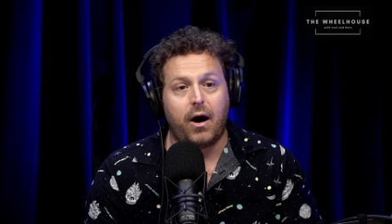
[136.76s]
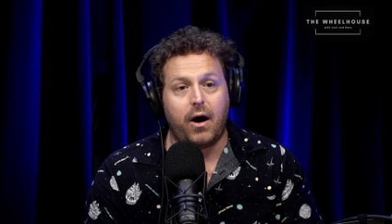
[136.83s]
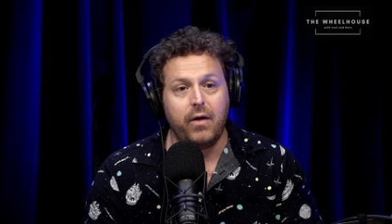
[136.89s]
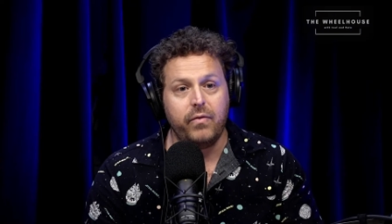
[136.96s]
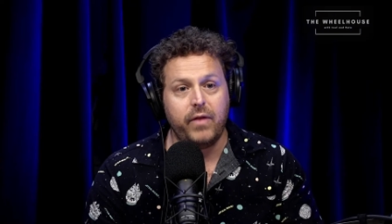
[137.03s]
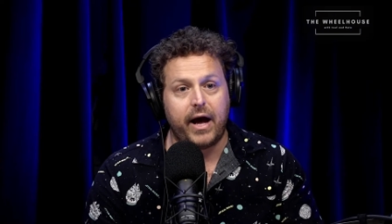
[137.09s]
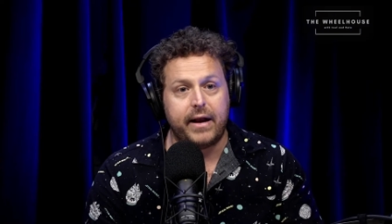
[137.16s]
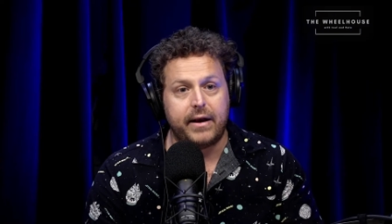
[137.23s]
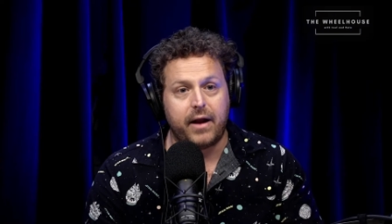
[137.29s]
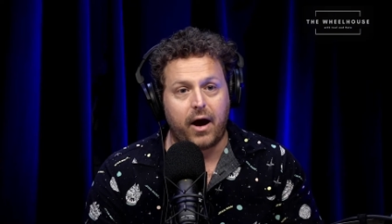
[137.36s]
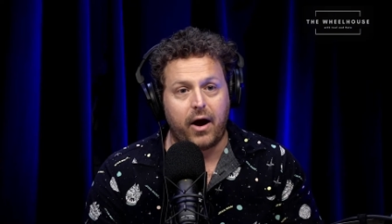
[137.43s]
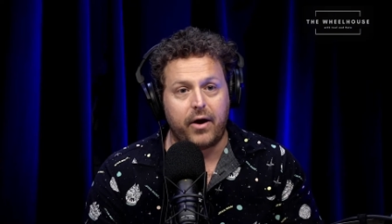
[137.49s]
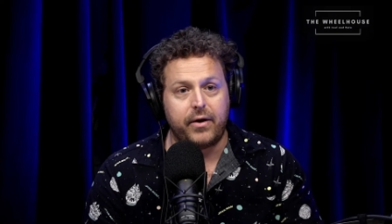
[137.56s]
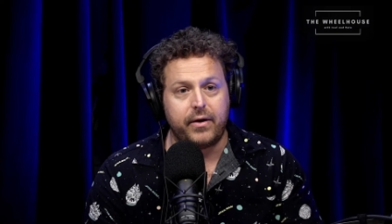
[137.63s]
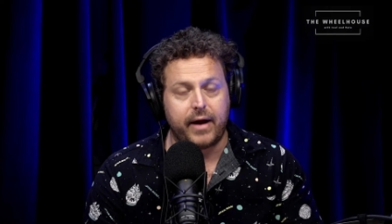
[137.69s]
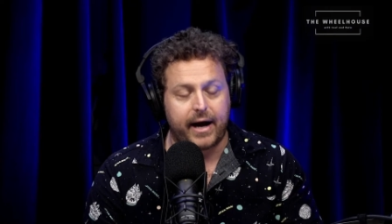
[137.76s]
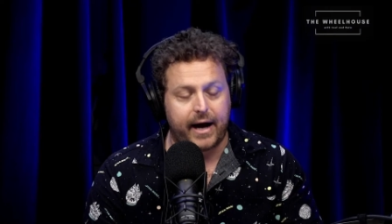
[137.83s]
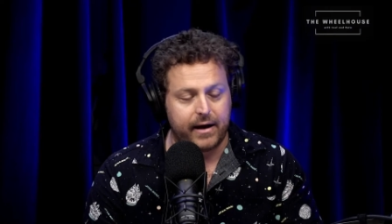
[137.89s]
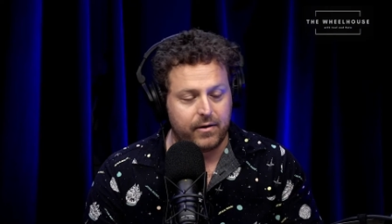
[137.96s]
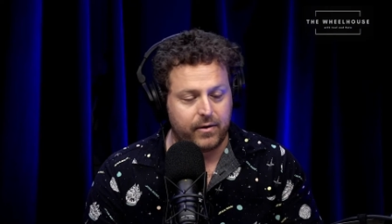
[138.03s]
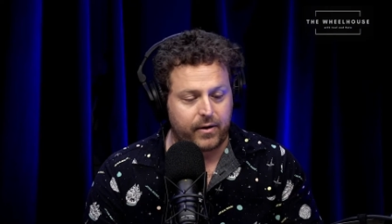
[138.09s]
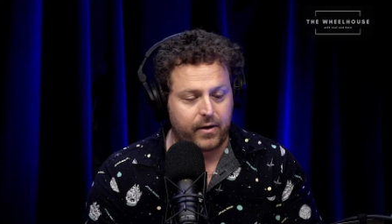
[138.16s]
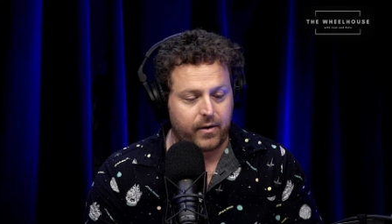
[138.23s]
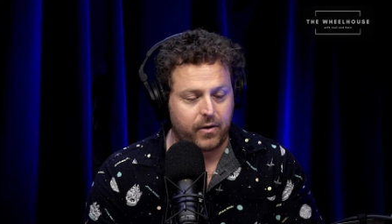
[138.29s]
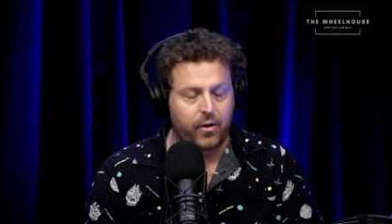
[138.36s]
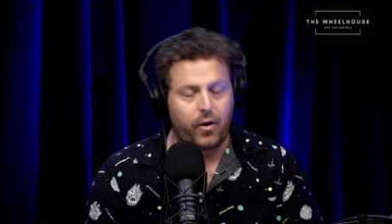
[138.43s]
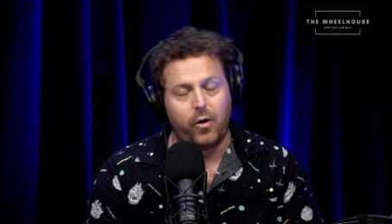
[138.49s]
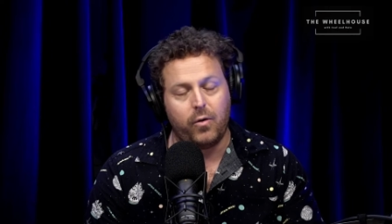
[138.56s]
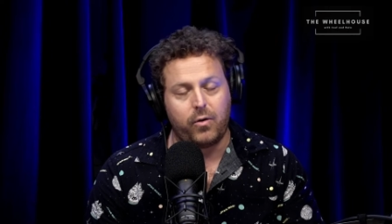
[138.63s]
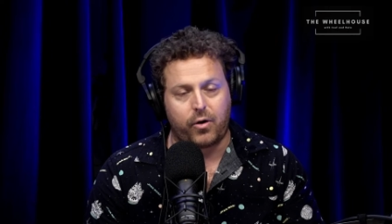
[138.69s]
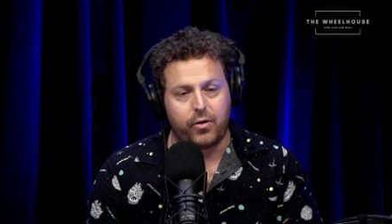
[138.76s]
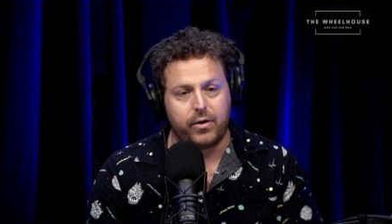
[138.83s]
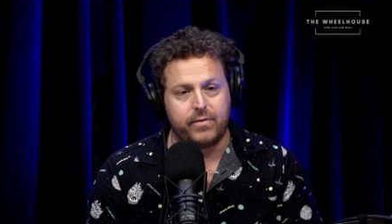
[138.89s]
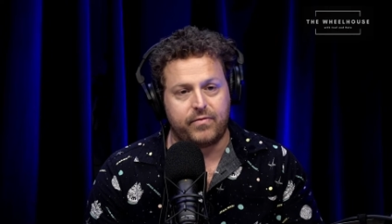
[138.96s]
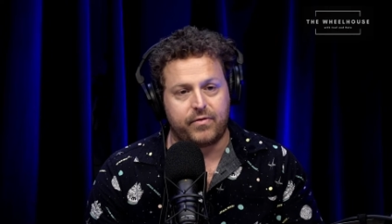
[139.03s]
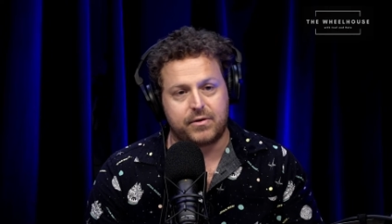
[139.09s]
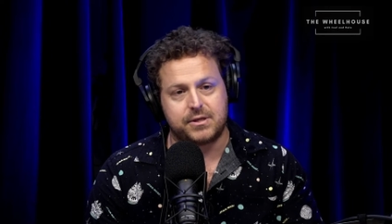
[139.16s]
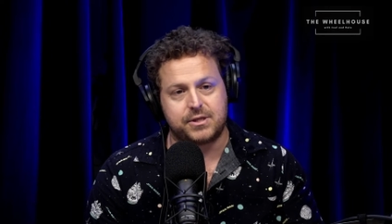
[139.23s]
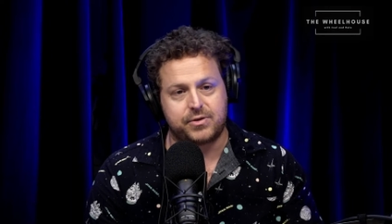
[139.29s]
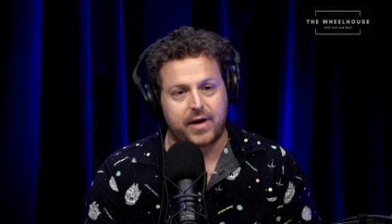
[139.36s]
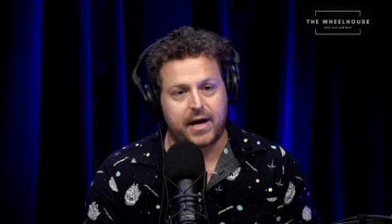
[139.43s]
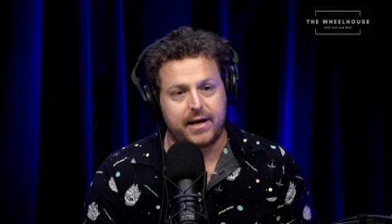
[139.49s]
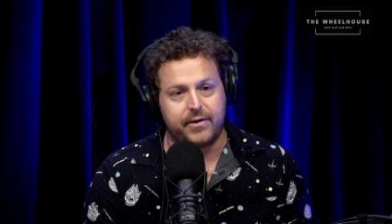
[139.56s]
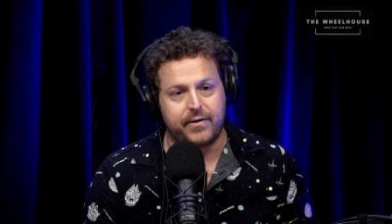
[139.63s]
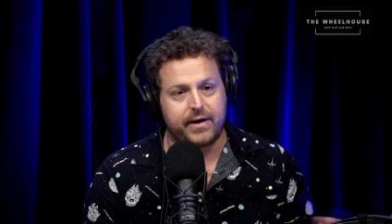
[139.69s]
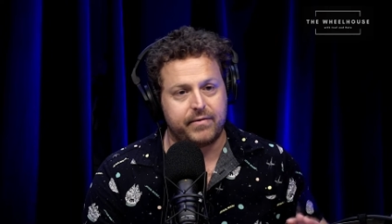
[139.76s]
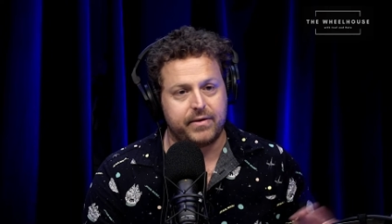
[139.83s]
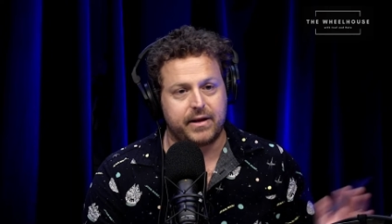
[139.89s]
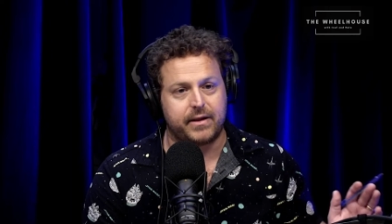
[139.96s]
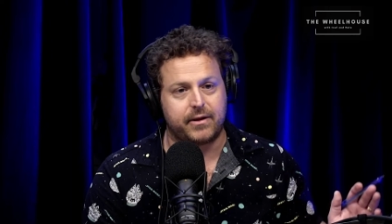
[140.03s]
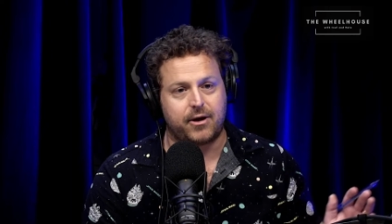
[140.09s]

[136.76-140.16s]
on that note, uh, look, all good for Australia and everything at the